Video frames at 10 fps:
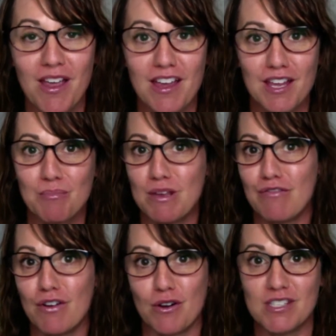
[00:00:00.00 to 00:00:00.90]
It can be
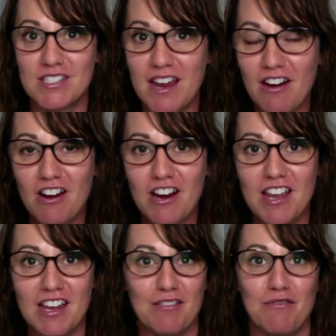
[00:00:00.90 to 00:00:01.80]
very scary.
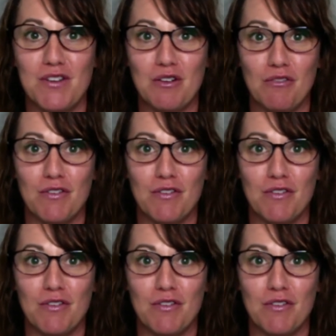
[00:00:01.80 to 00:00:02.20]
It can feel